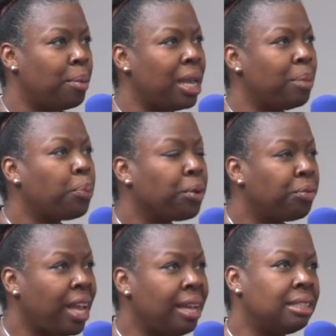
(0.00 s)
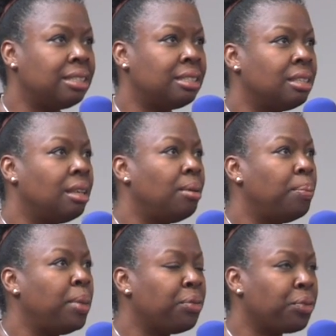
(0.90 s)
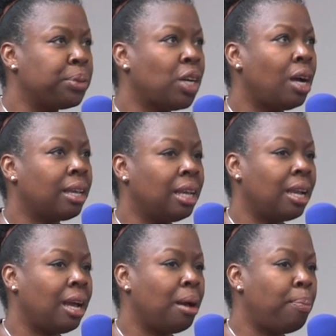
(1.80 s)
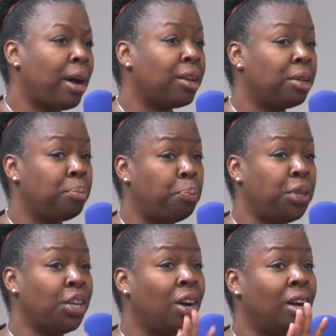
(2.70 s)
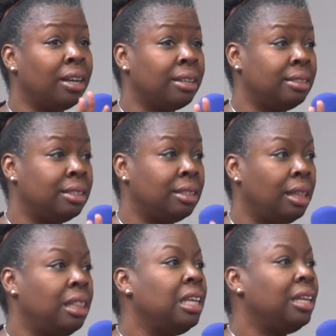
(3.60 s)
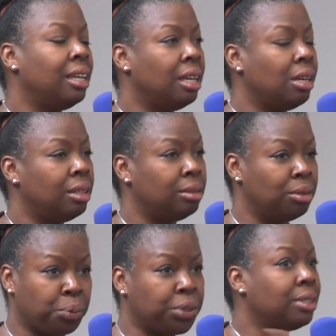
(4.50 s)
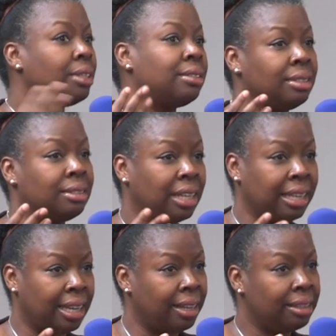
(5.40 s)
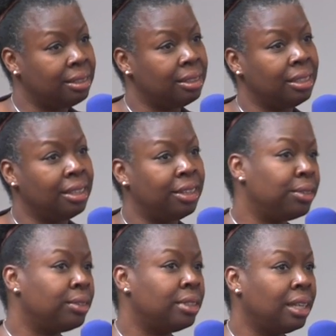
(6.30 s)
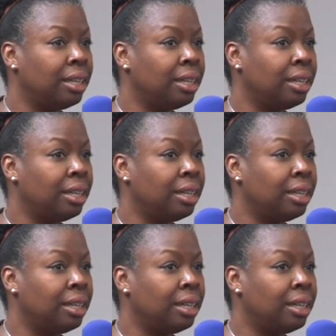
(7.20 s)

It prevents me from talking about it beyond the resistance I get, you know.